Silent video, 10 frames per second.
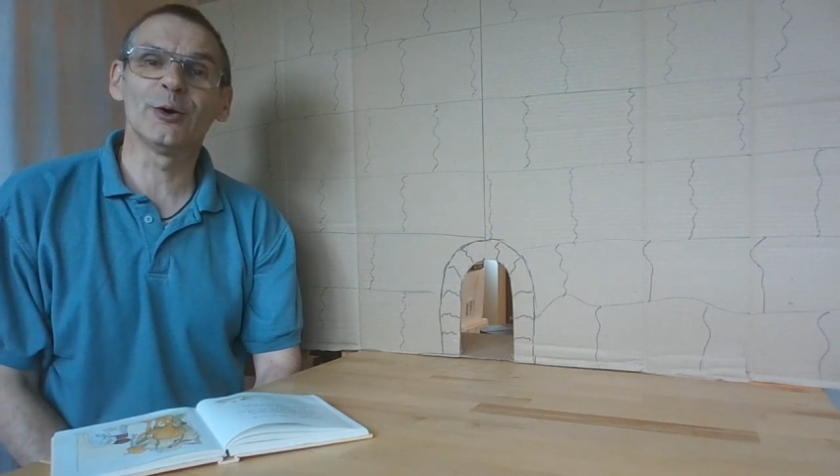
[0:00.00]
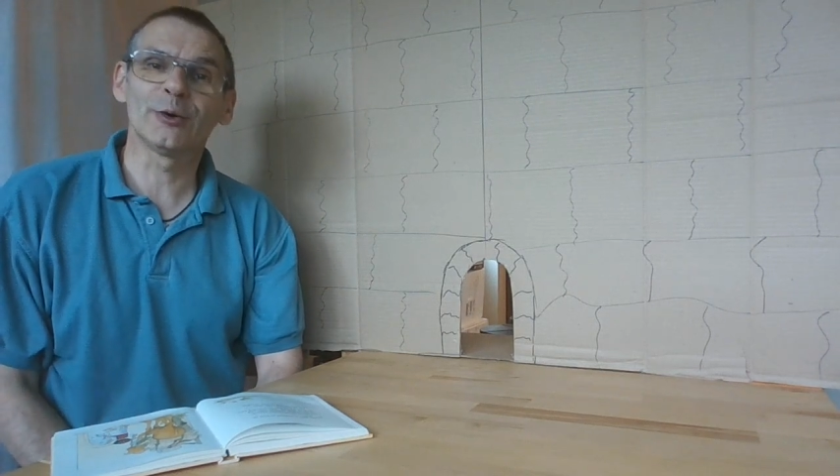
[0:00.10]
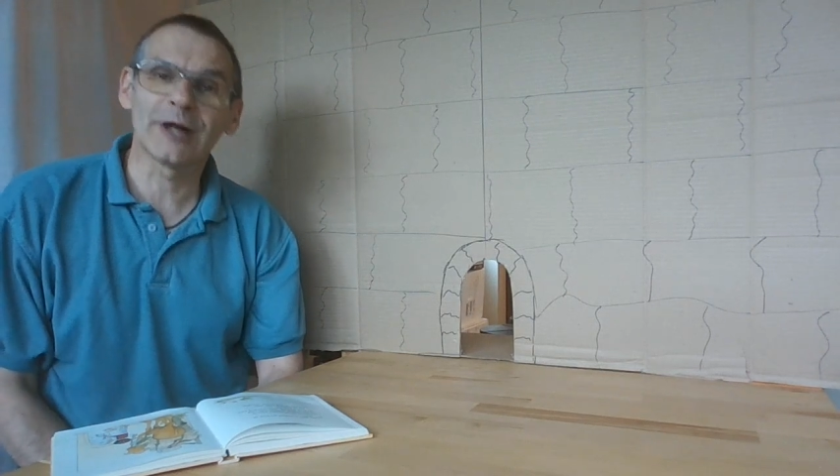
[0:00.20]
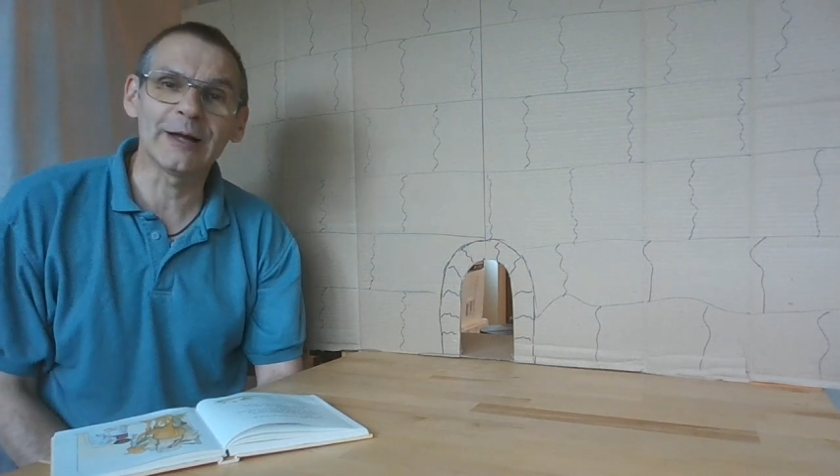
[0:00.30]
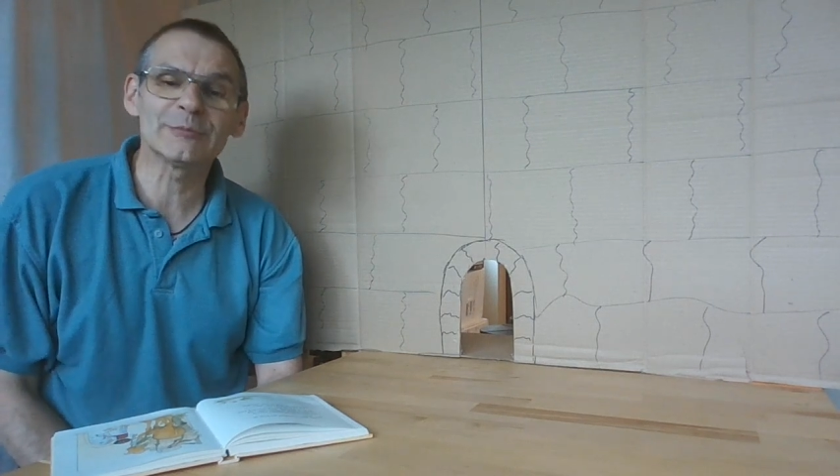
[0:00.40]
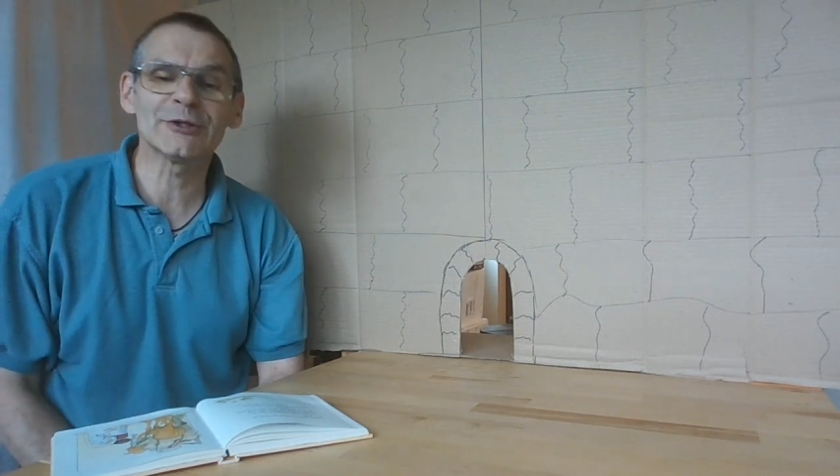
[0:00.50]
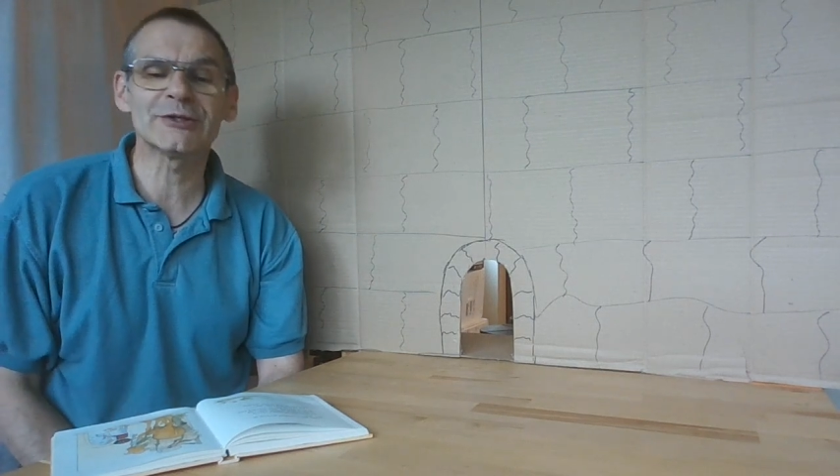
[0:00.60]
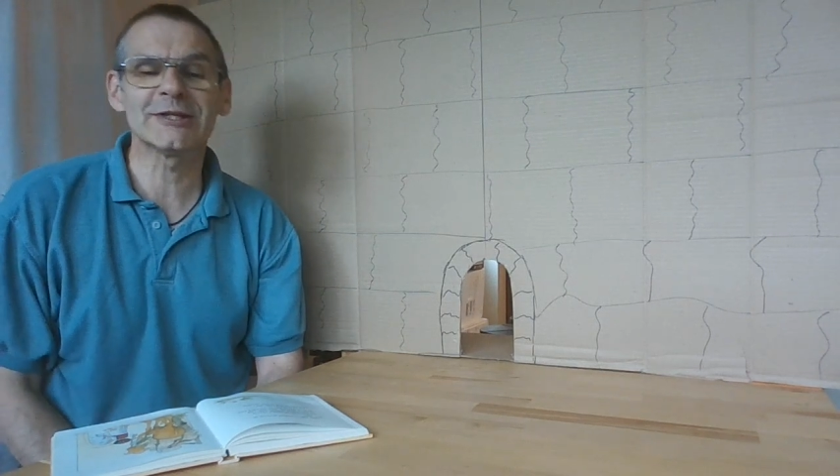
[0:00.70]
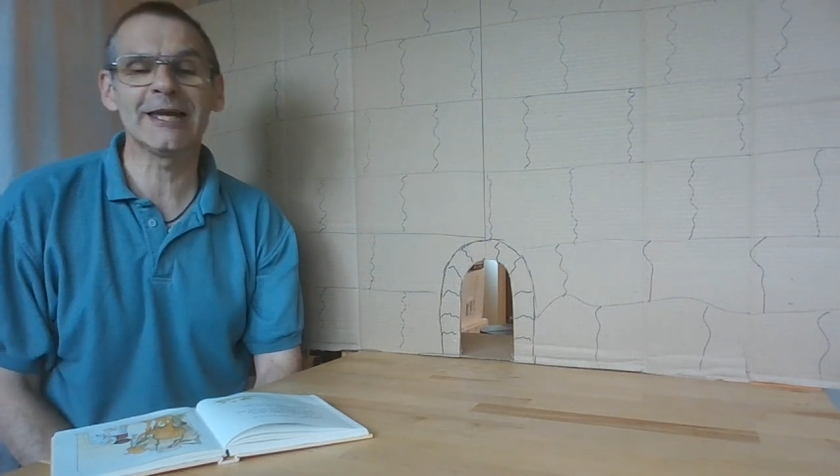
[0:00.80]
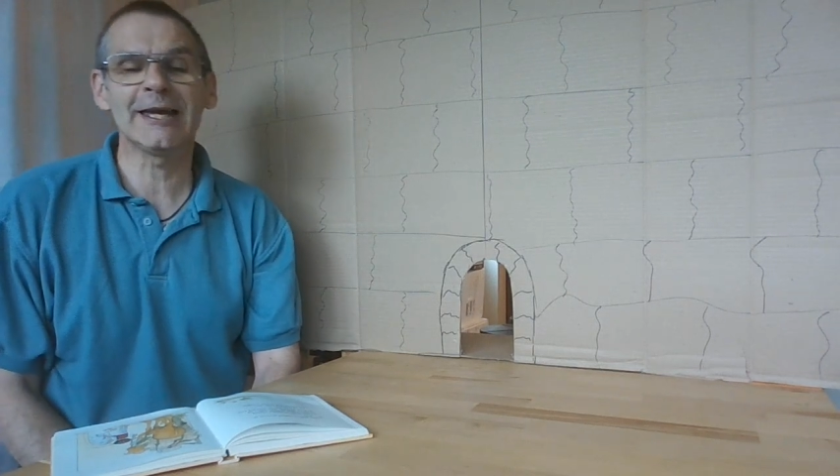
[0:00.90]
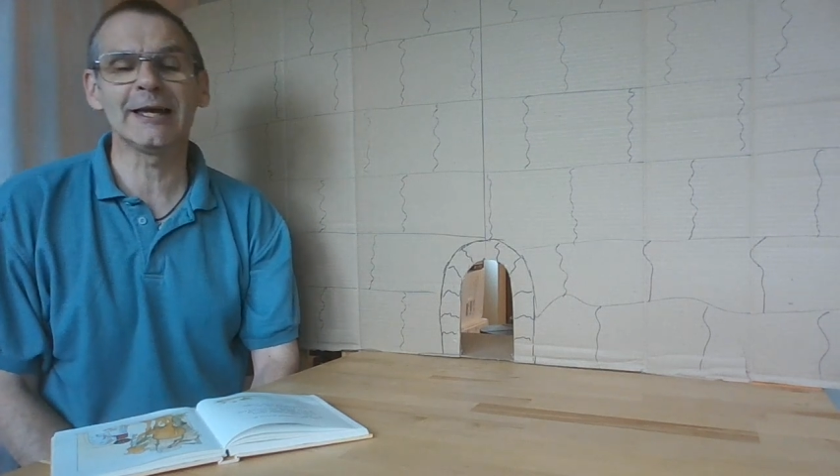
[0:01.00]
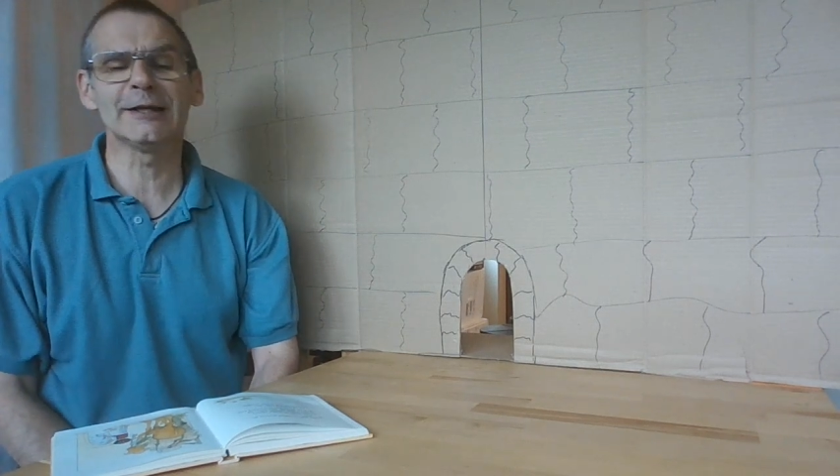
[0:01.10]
Come to see and